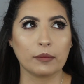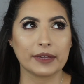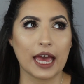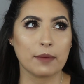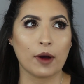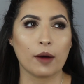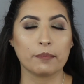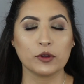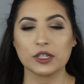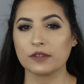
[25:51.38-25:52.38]
K-pop
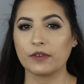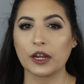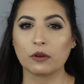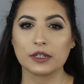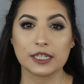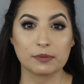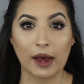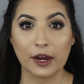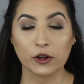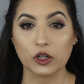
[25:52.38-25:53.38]
music video
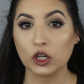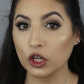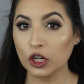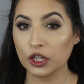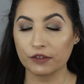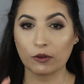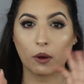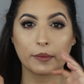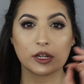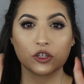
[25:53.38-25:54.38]
inspired look, if you
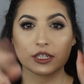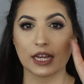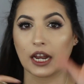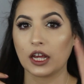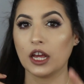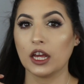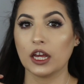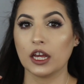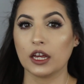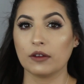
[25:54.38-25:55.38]
want me to just kind of
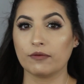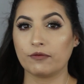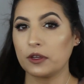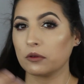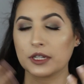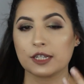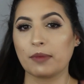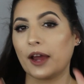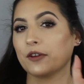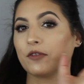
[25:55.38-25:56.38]
feel
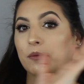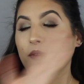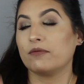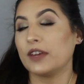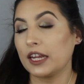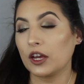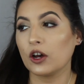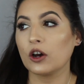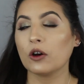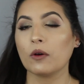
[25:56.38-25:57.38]
inspired from the
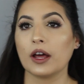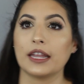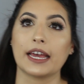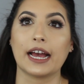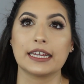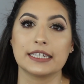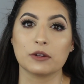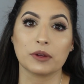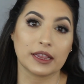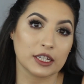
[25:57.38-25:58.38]
video like I
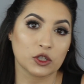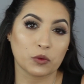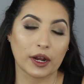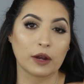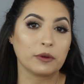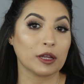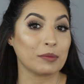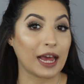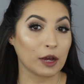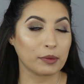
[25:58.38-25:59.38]
did with this one and with the
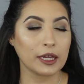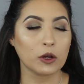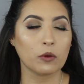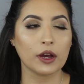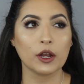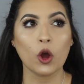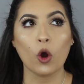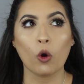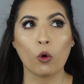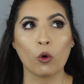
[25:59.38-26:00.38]
Blackpink one,
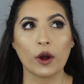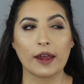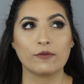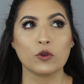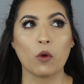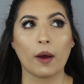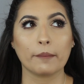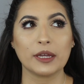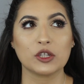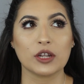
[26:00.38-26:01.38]
or if you
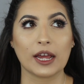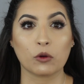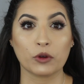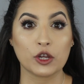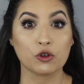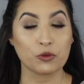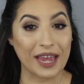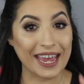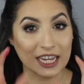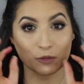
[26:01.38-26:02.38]
want me to like
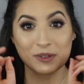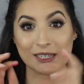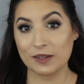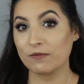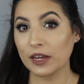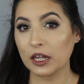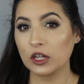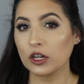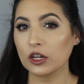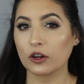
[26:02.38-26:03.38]
recreate a specific
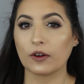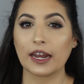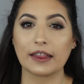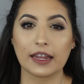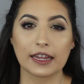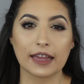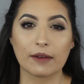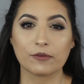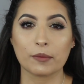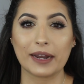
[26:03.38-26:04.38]
look or anything like
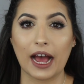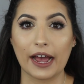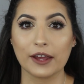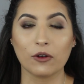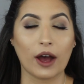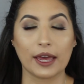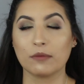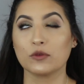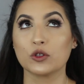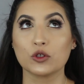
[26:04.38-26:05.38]
that an idol, I
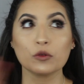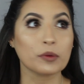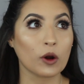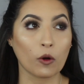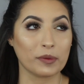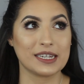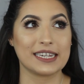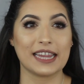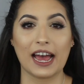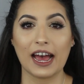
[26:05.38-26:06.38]
am super open
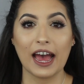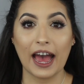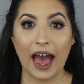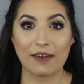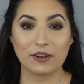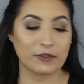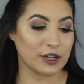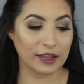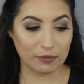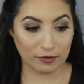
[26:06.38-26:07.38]
to that. I've never
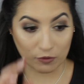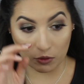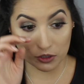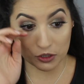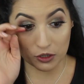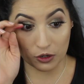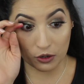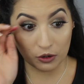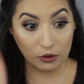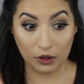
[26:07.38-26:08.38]
done that before,
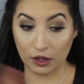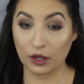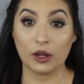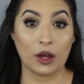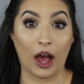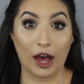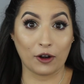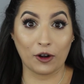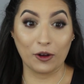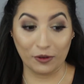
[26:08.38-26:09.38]
so I
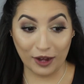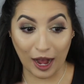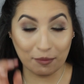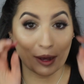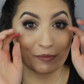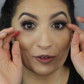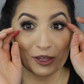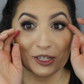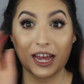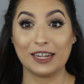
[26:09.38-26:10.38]
don't know, I'm up for
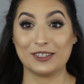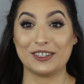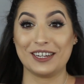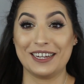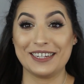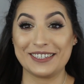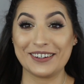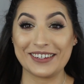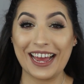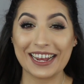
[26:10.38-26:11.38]
the challenge.
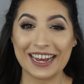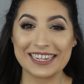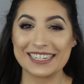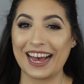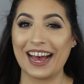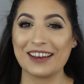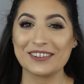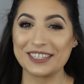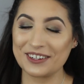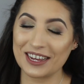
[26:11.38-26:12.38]
So yeah guys, I
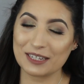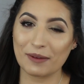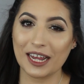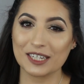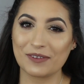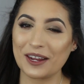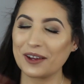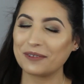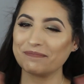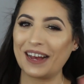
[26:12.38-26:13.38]
will see you guys in my next
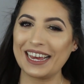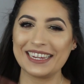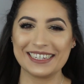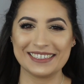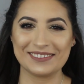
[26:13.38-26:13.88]
video. Bye.